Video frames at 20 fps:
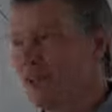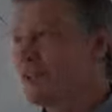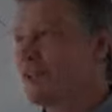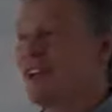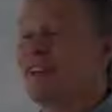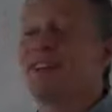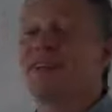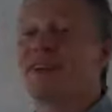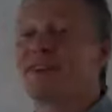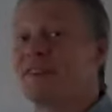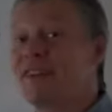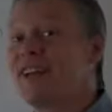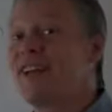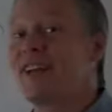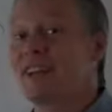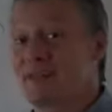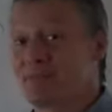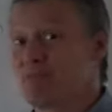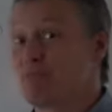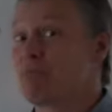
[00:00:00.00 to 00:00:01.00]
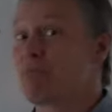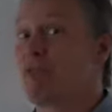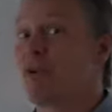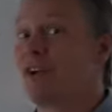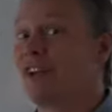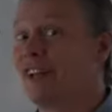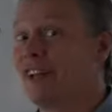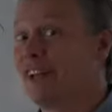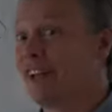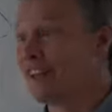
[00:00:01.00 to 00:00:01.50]
Nintendo DS,
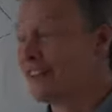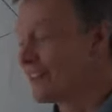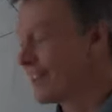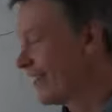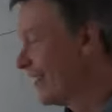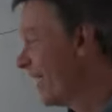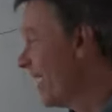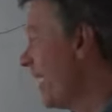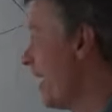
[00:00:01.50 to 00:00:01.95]
brilliant.